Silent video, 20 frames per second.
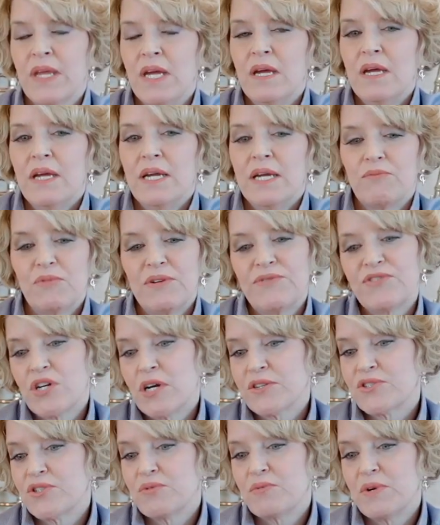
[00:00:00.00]
And we've
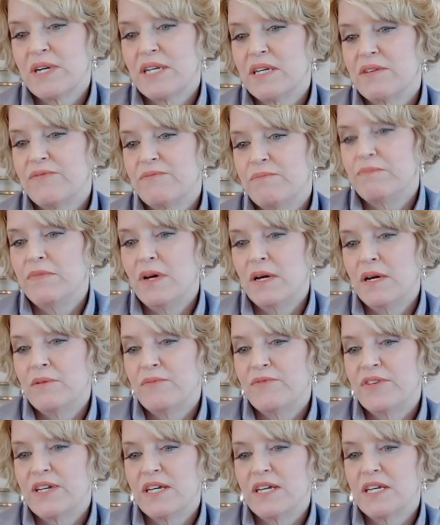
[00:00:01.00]
talked already
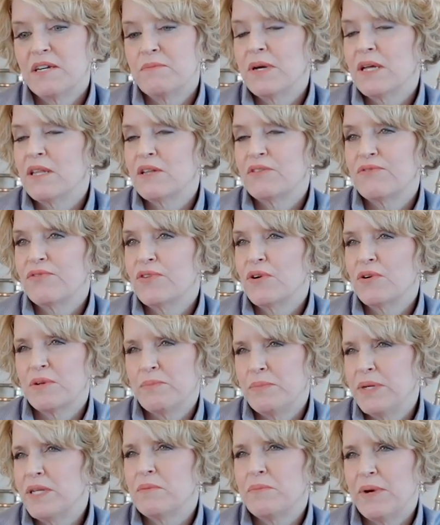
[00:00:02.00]
via email and phone
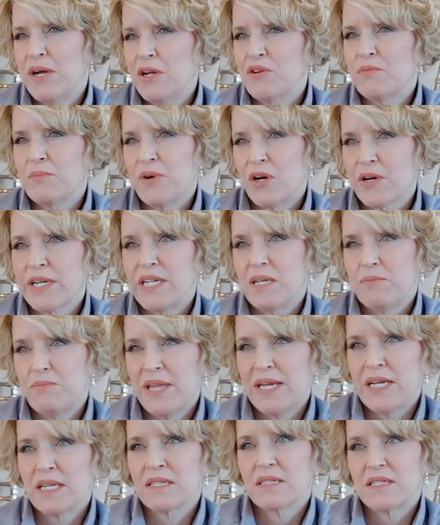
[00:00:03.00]
a bit about your marketing
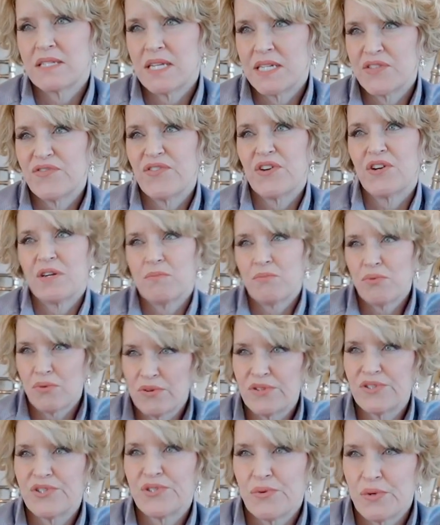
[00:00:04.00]
plan, because that's very
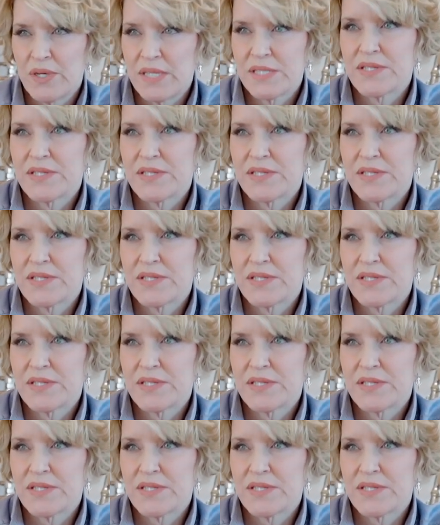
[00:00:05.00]
important to us.